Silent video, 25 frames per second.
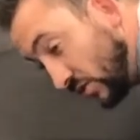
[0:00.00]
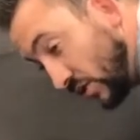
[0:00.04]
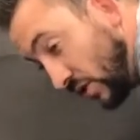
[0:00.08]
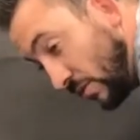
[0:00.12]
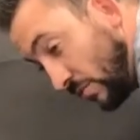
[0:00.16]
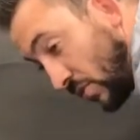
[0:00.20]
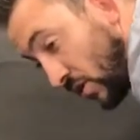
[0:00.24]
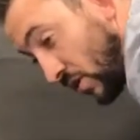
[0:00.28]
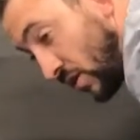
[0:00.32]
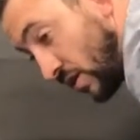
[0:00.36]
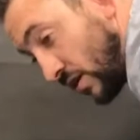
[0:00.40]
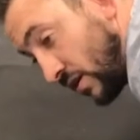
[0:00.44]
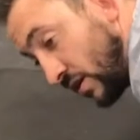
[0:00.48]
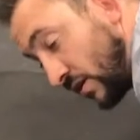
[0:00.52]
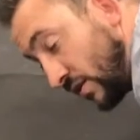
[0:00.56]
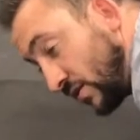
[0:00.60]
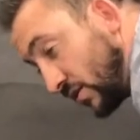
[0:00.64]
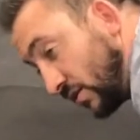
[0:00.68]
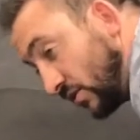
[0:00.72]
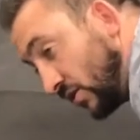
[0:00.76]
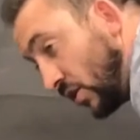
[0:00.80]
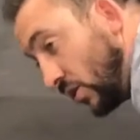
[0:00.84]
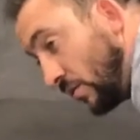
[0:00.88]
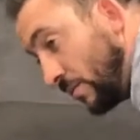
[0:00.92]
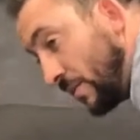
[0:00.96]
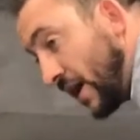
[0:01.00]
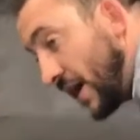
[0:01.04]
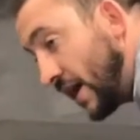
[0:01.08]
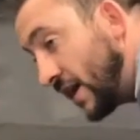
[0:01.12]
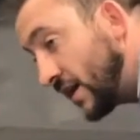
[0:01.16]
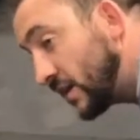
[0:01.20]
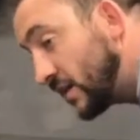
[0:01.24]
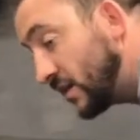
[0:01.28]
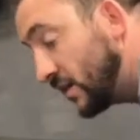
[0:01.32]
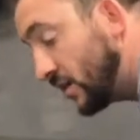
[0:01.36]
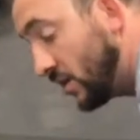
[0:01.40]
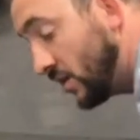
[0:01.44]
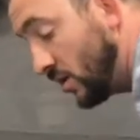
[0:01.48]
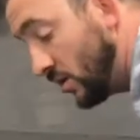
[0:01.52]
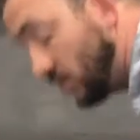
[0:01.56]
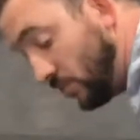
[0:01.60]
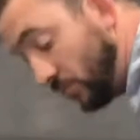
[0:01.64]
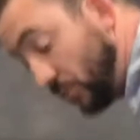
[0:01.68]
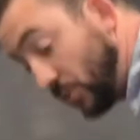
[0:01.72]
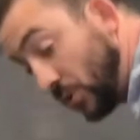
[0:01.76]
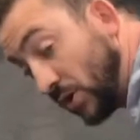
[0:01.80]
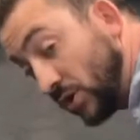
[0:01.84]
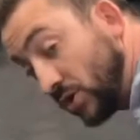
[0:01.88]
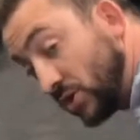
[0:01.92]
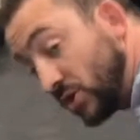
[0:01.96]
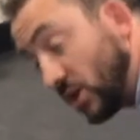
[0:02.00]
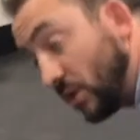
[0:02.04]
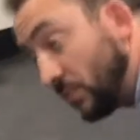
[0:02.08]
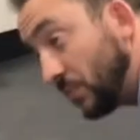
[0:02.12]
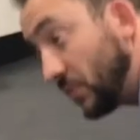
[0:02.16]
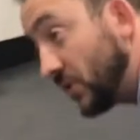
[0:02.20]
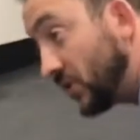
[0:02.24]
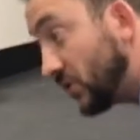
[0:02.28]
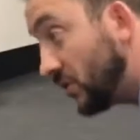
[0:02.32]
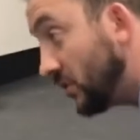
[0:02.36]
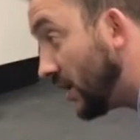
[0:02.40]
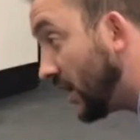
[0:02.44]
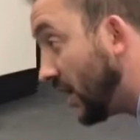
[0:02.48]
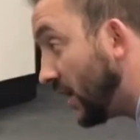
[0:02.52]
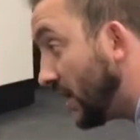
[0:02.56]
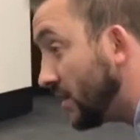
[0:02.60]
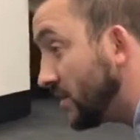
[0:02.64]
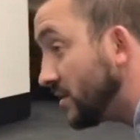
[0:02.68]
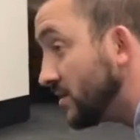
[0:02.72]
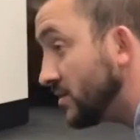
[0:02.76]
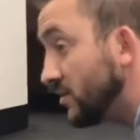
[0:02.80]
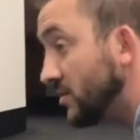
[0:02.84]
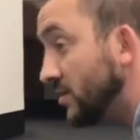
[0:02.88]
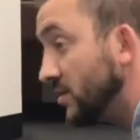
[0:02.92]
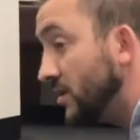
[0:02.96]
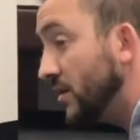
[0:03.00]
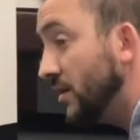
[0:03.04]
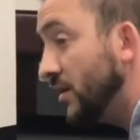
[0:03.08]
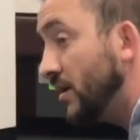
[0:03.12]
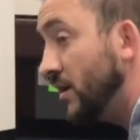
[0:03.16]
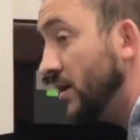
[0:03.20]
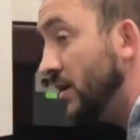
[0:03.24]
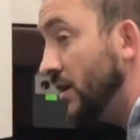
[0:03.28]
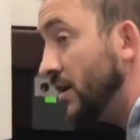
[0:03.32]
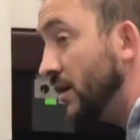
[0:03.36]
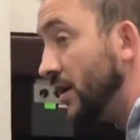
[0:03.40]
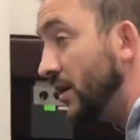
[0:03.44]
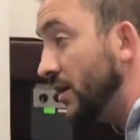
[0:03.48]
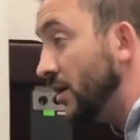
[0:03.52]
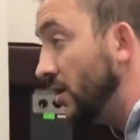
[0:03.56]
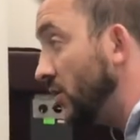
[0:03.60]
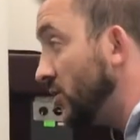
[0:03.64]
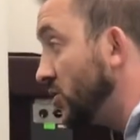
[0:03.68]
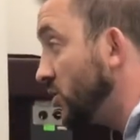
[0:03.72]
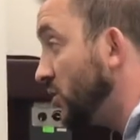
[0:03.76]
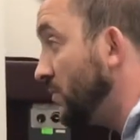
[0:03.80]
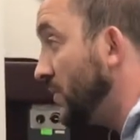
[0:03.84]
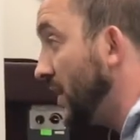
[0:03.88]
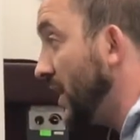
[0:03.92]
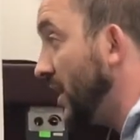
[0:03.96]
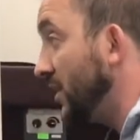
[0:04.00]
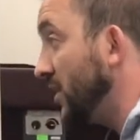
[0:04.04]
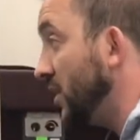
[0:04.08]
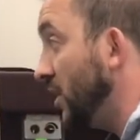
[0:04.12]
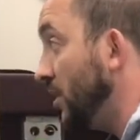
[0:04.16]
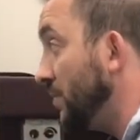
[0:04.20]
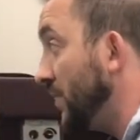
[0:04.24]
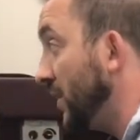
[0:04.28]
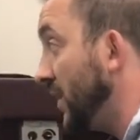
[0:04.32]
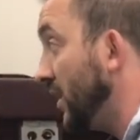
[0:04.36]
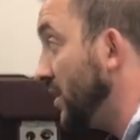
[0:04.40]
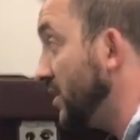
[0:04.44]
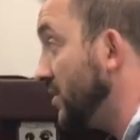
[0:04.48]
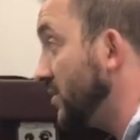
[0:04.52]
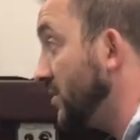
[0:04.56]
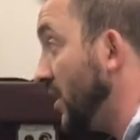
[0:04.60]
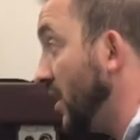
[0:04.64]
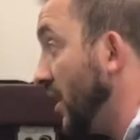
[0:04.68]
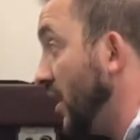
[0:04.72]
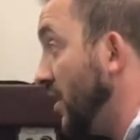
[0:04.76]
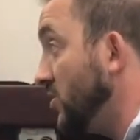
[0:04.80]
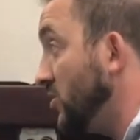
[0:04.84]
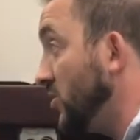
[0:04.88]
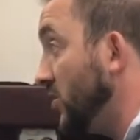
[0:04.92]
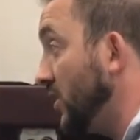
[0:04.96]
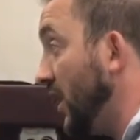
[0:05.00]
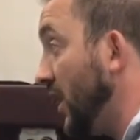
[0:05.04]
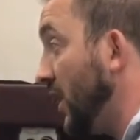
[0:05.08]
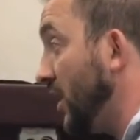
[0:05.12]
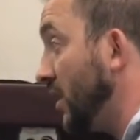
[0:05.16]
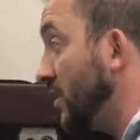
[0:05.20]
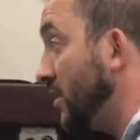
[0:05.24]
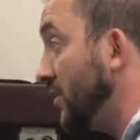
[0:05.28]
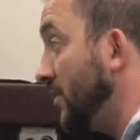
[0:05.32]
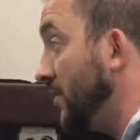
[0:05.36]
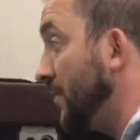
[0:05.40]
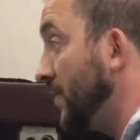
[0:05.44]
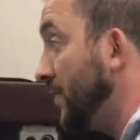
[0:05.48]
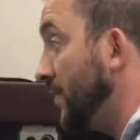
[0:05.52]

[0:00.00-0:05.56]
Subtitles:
lumbar, the low back, push up with your hands, and arch your back up again as high as you can.